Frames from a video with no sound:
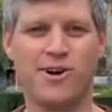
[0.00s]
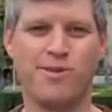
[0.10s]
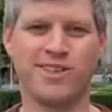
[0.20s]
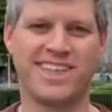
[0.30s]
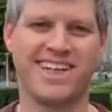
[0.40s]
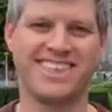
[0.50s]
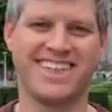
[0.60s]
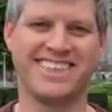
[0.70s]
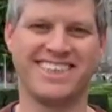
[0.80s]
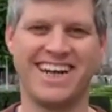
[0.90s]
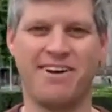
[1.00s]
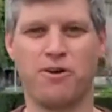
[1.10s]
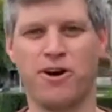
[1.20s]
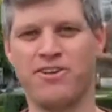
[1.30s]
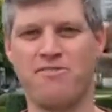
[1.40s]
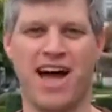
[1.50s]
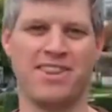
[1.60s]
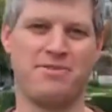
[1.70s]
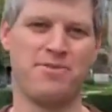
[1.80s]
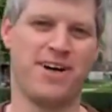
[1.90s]
global citizens and everyone
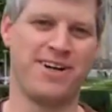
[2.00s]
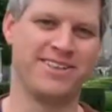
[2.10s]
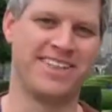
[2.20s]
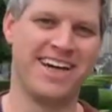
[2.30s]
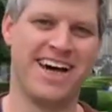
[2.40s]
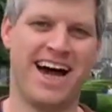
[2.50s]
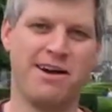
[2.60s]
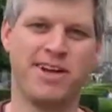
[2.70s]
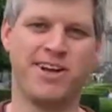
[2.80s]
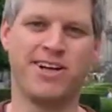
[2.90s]
around the world. I'm